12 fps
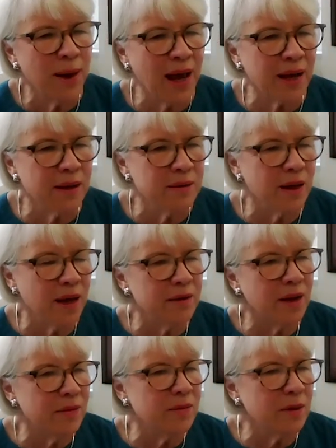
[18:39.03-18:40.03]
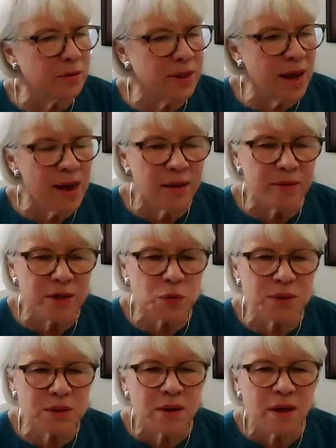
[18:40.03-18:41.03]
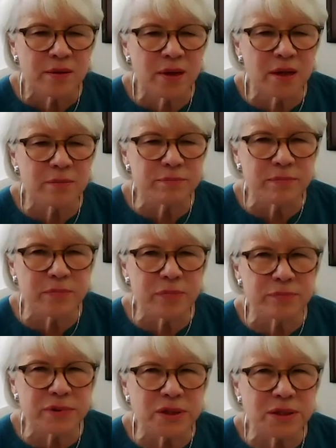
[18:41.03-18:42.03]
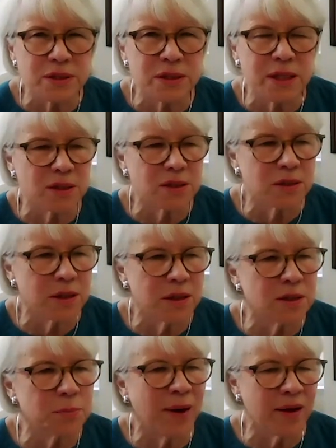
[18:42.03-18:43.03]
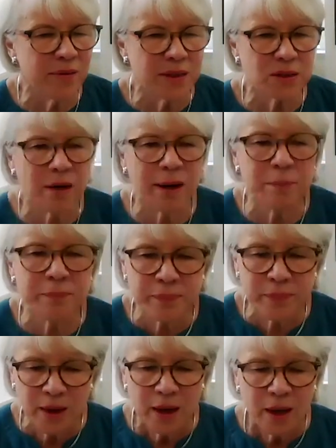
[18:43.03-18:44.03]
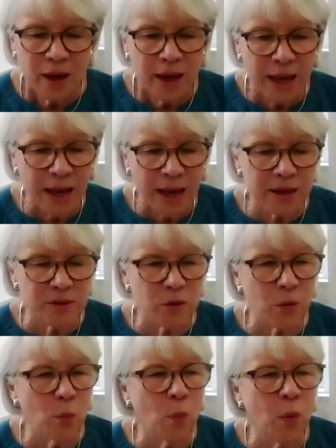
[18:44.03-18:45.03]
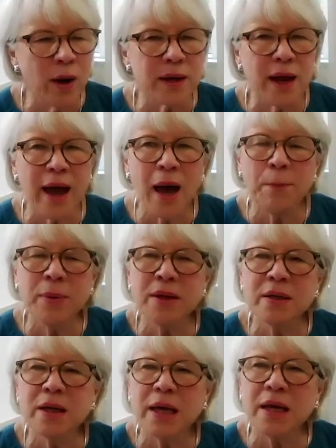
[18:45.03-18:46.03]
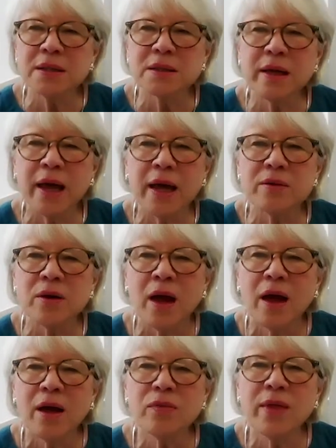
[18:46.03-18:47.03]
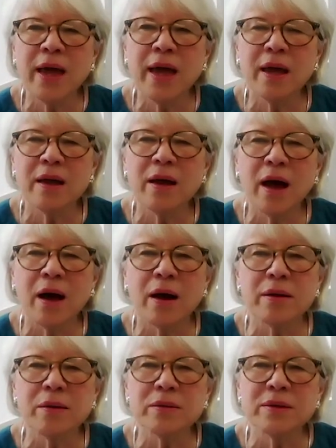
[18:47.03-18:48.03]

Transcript: back in, in, in the day. This was the 60s by this time. And what happened is that they uh,